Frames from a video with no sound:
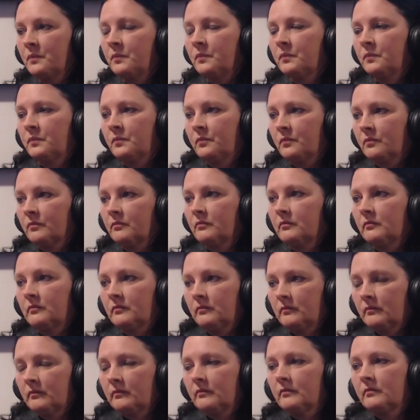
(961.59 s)
You
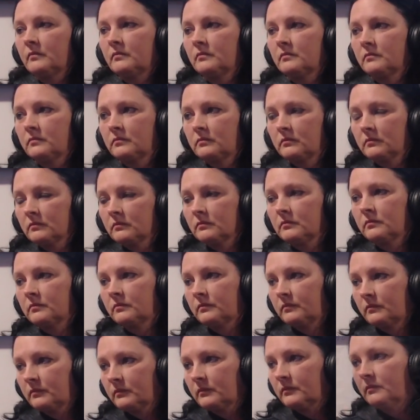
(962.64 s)
mentioned uh, that
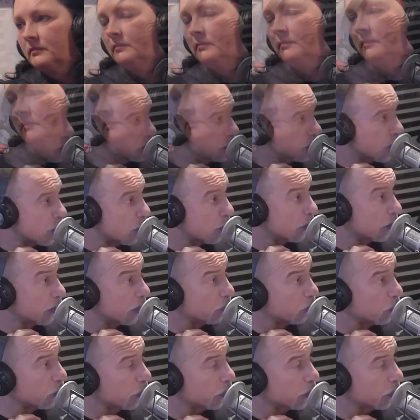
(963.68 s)
you didn't know and were